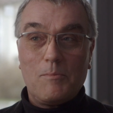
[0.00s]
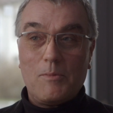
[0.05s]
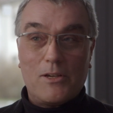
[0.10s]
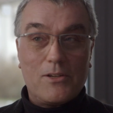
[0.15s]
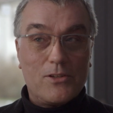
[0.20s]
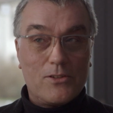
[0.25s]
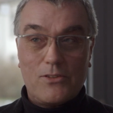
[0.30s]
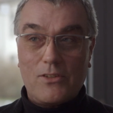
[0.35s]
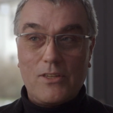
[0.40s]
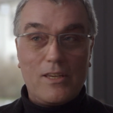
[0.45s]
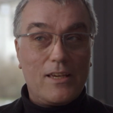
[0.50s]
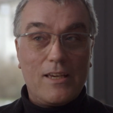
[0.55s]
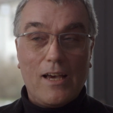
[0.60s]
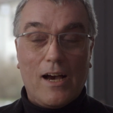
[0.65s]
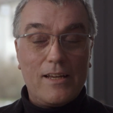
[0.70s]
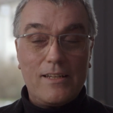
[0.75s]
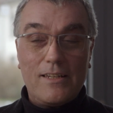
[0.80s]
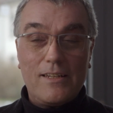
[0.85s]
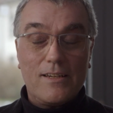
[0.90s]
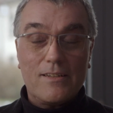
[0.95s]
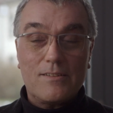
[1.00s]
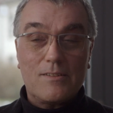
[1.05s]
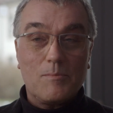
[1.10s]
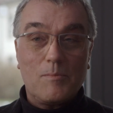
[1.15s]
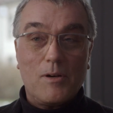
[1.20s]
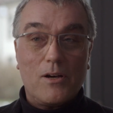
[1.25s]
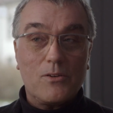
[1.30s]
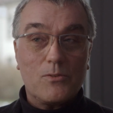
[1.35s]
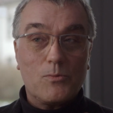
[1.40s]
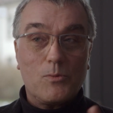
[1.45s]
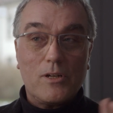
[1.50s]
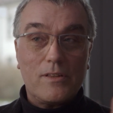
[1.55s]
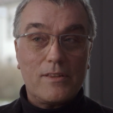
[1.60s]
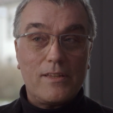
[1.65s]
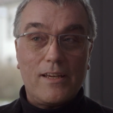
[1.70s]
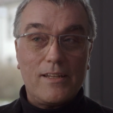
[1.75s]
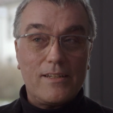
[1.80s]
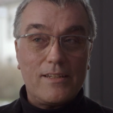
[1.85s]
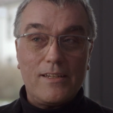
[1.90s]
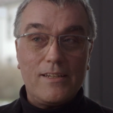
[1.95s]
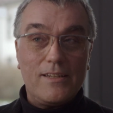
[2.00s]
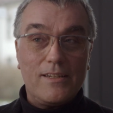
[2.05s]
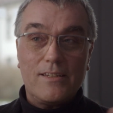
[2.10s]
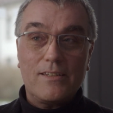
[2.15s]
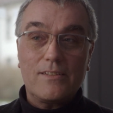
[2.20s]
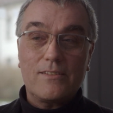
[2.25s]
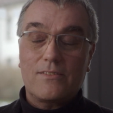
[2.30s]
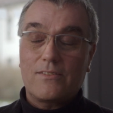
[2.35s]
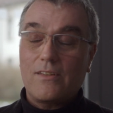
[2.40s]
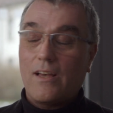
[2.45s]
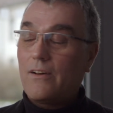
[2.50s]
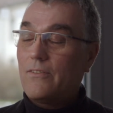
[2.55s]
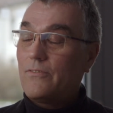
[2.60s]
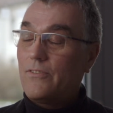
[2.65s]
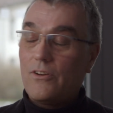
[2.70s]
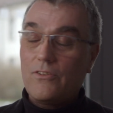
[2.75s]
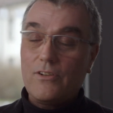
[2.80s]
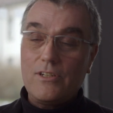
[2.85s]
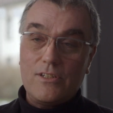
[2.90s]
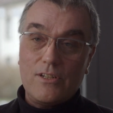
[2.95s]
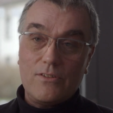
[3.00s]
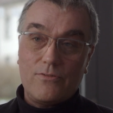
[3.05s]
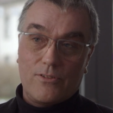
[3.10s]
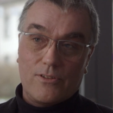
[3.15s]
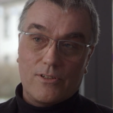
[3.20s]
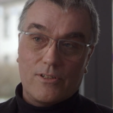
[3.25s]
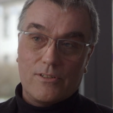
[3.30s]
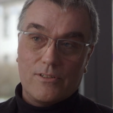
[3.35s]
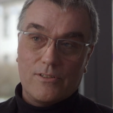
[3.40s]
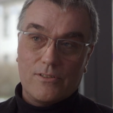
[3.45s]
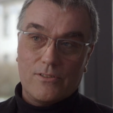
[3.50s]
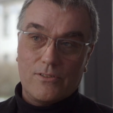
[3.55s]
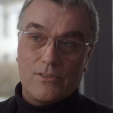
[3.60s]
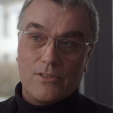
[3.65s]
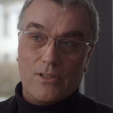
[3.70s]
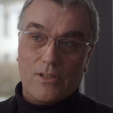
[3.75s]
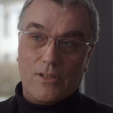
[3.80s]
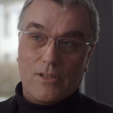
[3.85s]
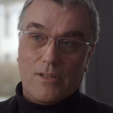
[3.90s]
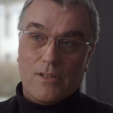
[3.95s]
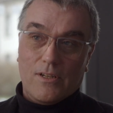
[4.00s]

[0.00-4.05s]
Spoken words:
because the ideas about what that is are very difficult.